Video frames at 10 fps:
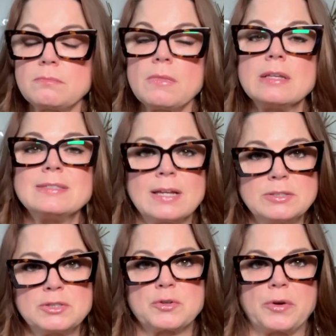
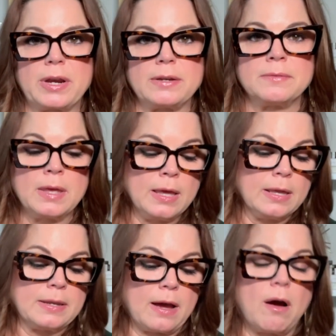sunscreen.
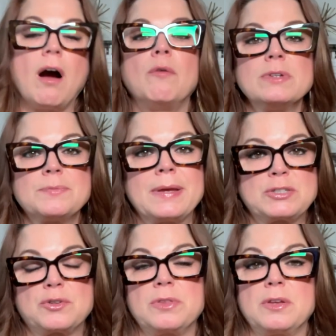Now, always make
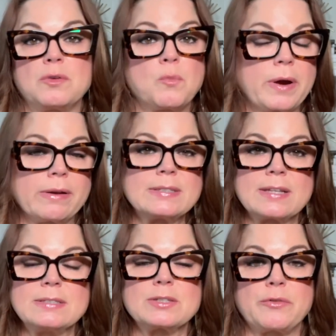sure that you're wearing
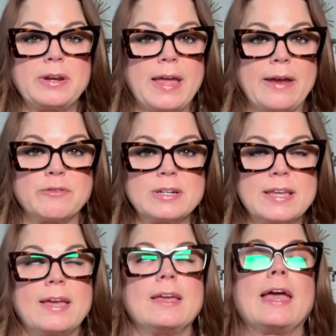sunscreen every day,